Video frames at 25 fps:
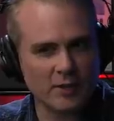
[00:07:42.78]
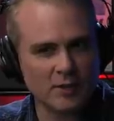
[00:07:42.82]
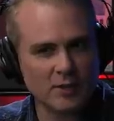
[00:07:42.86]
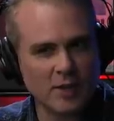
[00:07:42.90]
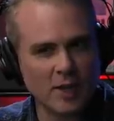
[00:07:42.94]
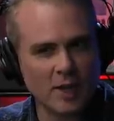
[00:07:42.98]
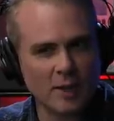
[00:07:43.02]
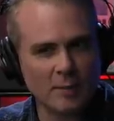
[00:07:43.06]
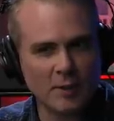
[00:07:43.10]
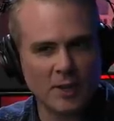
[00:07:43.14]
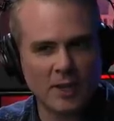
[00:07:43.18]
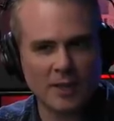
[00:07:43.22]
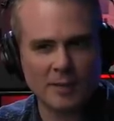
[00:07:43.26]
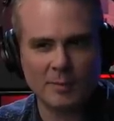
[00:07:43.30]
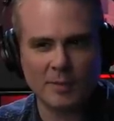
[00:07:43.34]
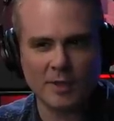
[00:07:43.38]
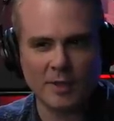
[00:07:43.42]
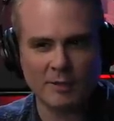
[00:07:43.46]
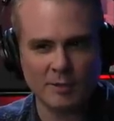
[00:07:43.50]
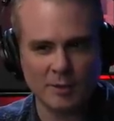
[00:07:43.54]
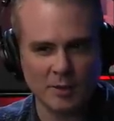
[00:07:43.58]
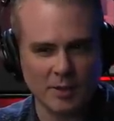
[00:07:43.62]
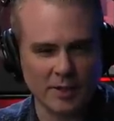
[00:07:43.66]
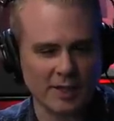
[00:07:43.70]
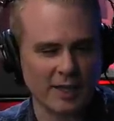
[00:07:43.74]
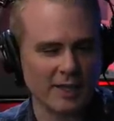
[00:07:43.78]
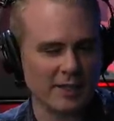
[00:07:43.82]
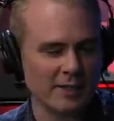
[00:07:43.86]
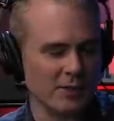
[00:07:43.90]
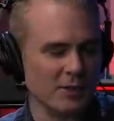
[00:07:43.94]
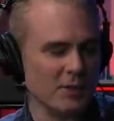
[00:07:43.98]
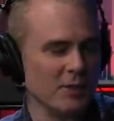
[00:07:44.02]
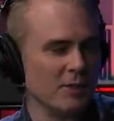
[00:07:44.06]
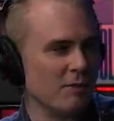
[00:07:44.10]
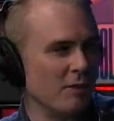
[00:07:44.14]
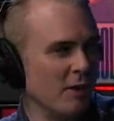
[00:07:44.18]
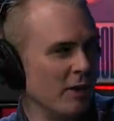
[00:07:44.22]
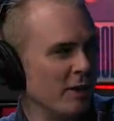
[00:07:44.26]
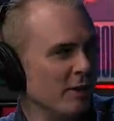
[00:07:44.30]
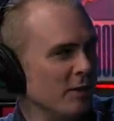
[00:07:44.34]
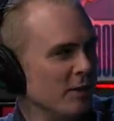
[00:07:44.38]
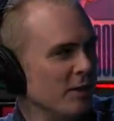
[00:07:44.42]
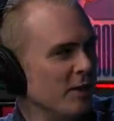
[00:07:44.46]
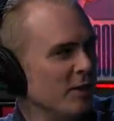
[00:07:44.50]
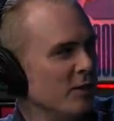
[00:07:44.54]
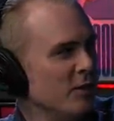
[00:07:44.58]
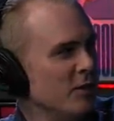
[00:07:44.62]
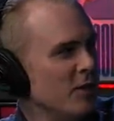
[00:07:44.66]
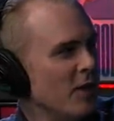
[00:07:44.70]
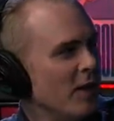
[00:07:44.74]
this game yet, but I feel like I at least finally
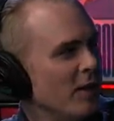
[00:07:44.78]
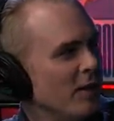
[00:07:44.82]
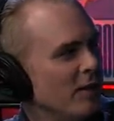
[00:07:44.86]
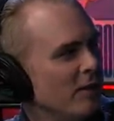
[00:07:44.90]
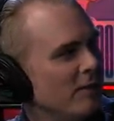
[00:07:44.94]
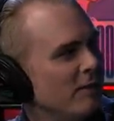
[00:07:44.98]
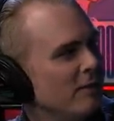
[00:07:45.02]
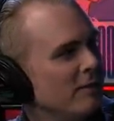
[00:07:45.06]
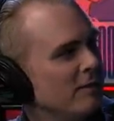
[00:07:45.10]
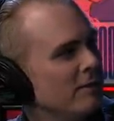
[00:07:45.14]
understand it.